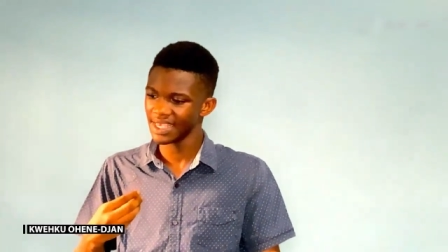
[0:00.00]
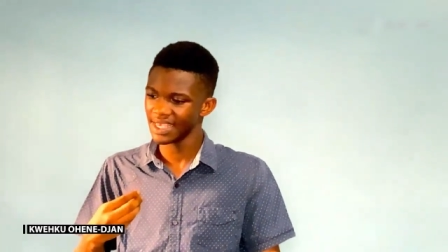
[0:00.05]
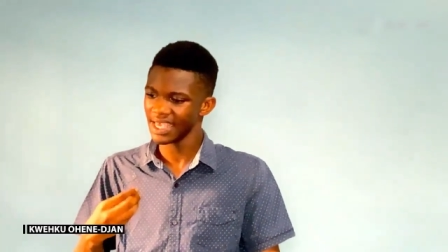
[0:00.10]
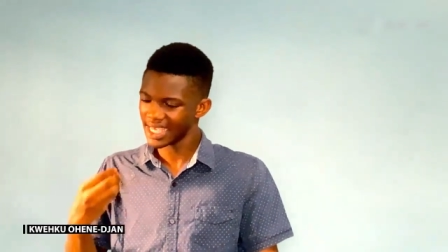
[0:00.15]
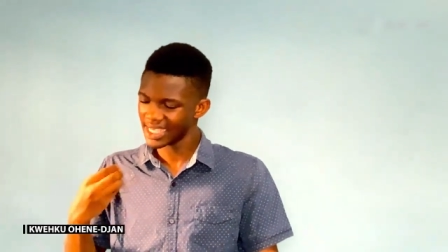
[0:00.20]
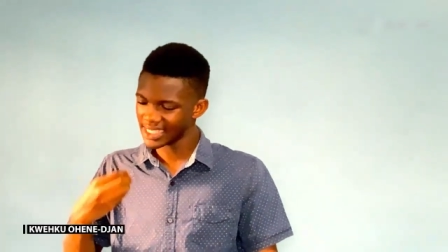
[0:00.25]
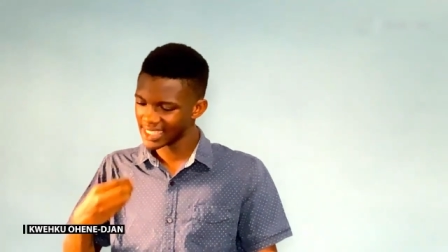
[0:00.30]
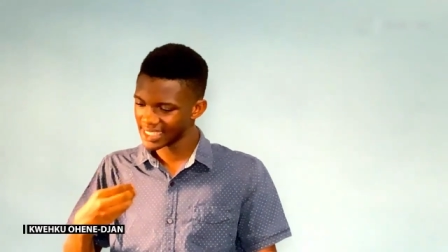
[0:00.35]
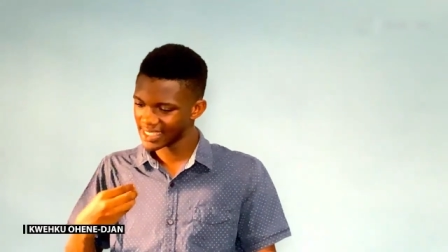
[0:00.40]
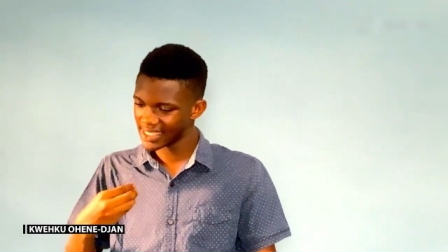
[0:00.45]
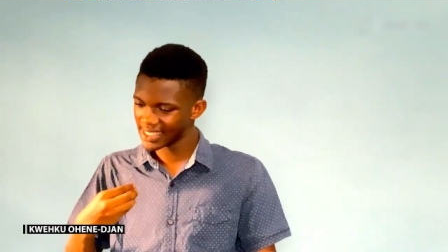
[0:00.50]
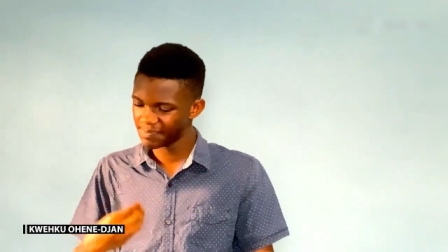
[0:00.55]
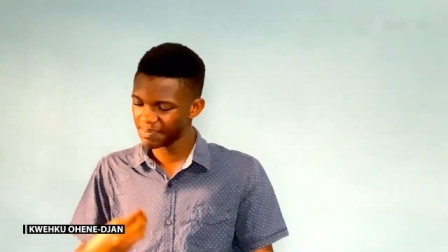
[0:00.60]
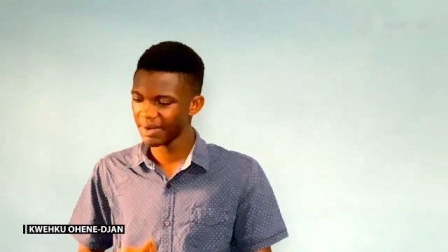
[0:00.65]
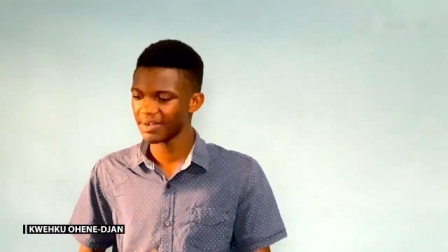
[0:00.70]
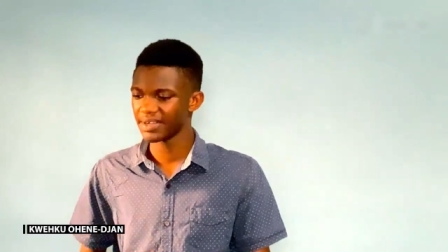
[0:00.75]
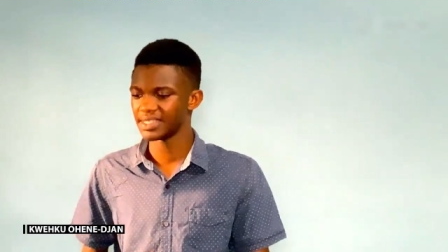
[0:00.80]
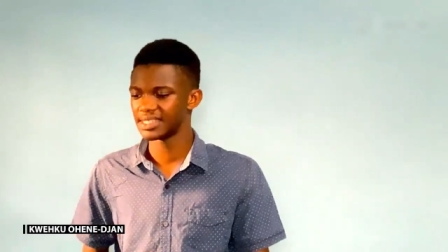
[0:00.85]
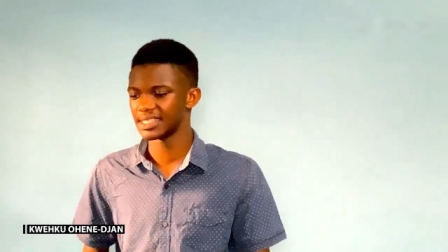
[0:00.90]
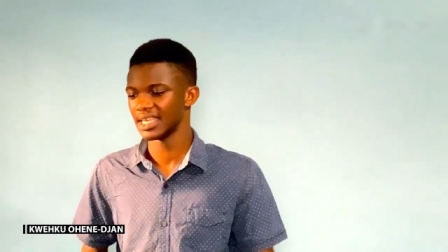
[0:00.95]
his
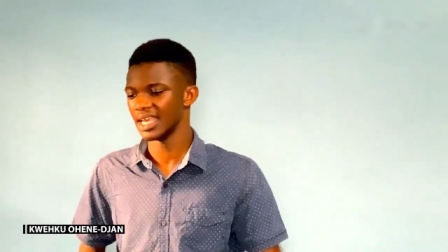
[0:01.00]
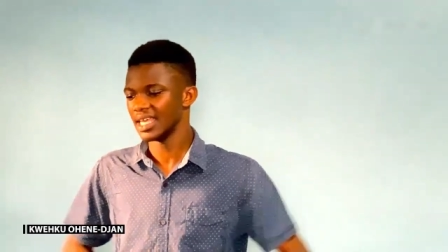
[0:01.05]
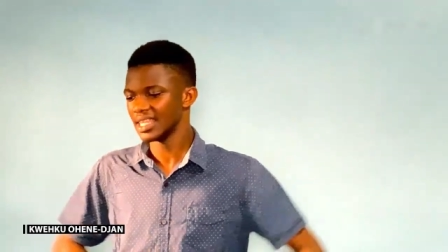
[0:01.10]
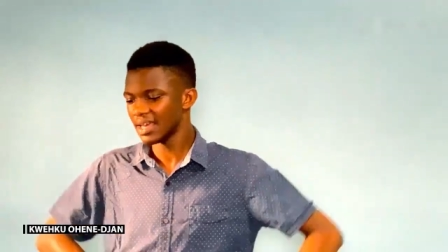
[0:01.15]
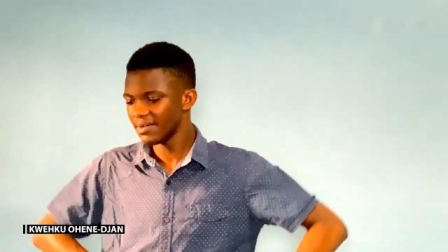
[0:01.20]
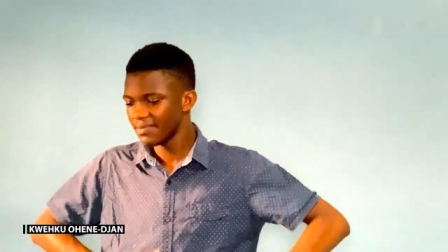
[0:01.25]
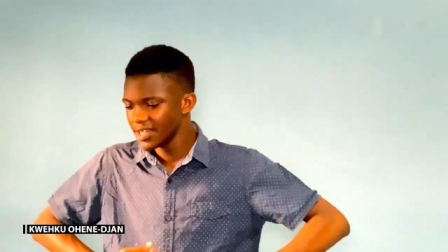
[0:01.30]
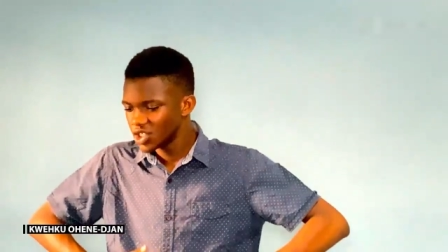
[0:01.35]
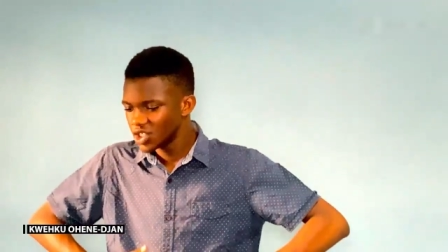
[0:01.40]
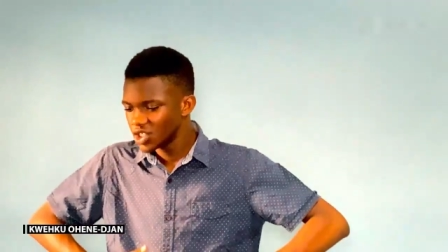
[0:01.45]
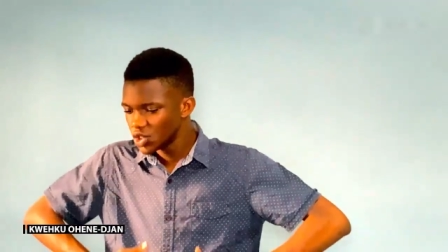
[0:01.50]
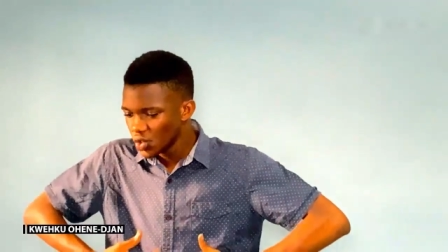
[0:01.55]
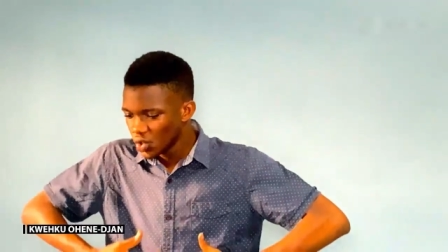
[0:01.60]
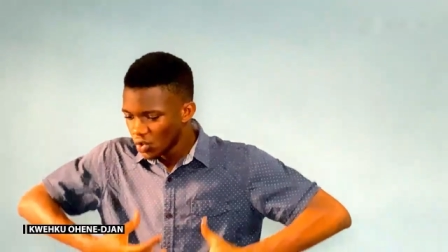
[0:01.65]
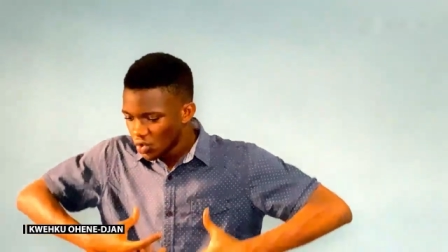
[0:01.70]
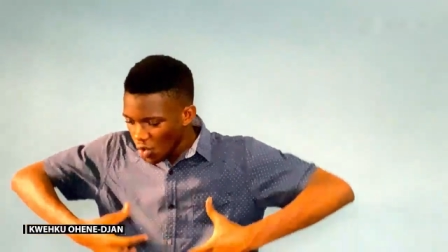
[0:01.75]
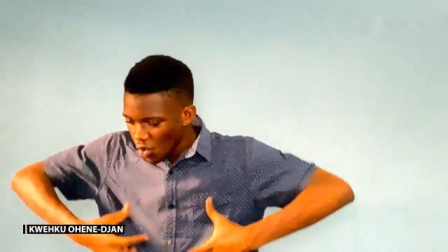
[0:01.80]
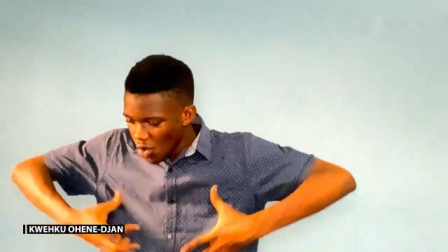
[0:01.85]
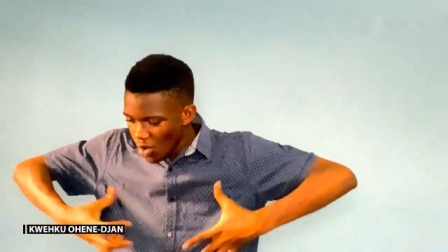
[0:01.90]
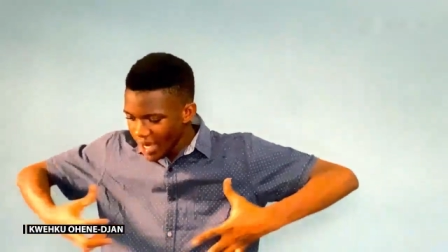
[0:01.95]
spirit, and we should
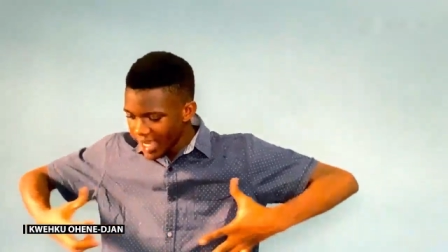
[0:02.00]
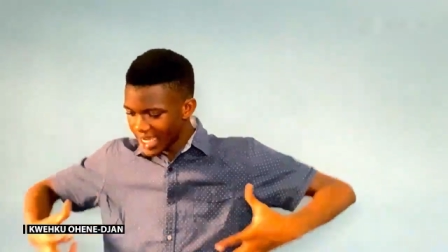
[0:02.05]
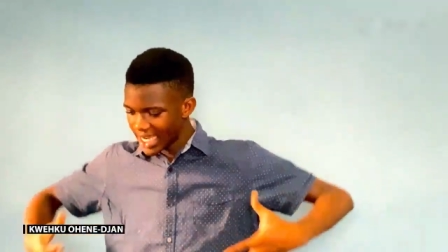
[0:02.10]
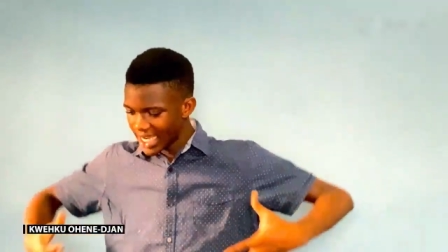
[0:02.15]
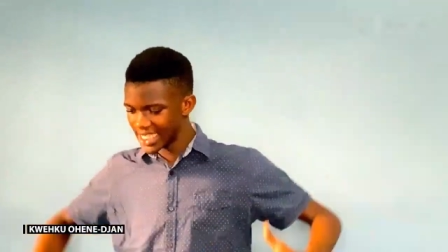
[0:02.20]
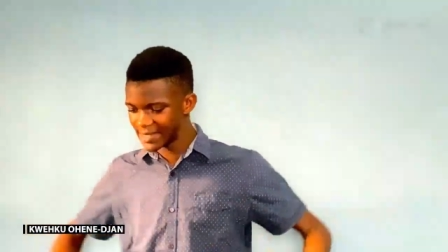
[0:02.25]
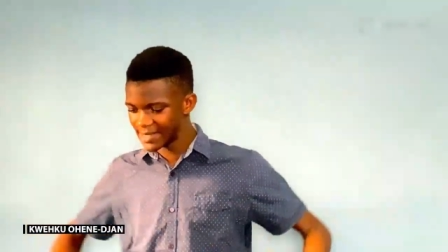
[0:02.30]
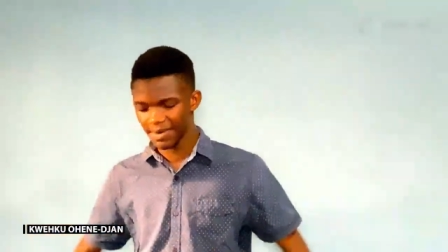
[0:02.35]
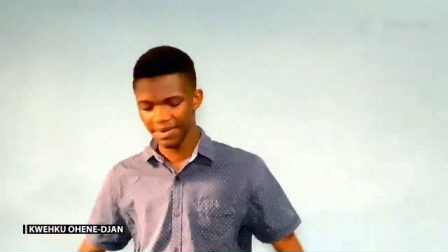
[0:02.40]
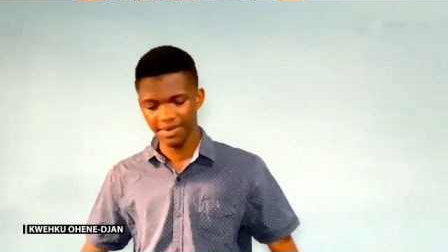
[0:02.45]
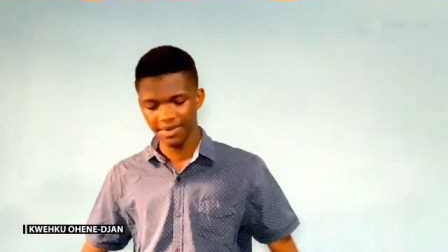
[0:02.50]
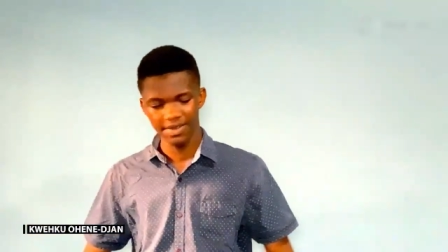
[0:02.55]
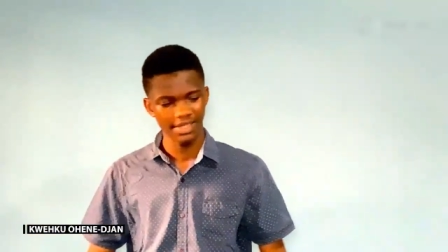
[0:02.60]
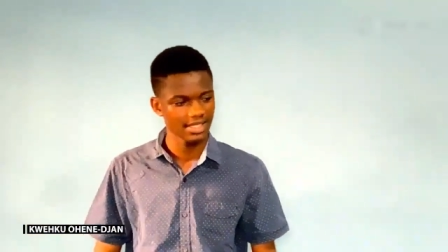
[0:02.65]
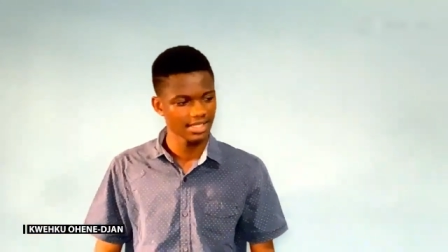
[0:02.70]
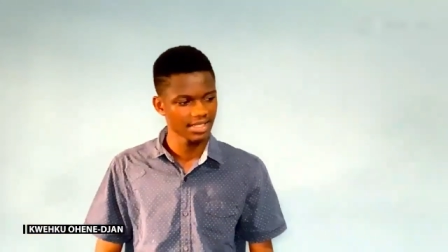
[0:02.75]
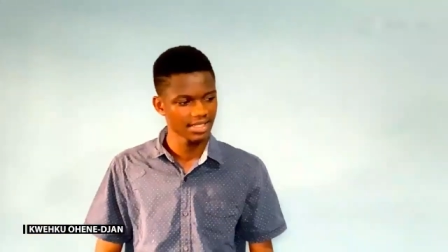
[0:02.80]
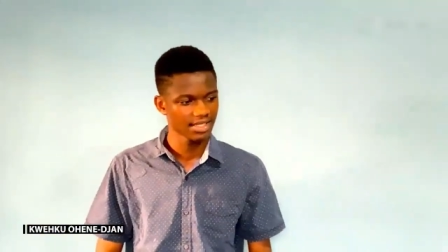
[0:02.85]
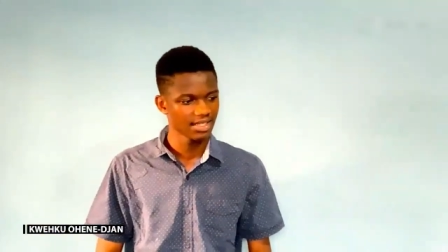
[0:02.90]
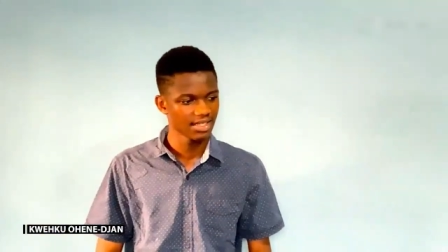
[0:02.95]
grow in his spirit.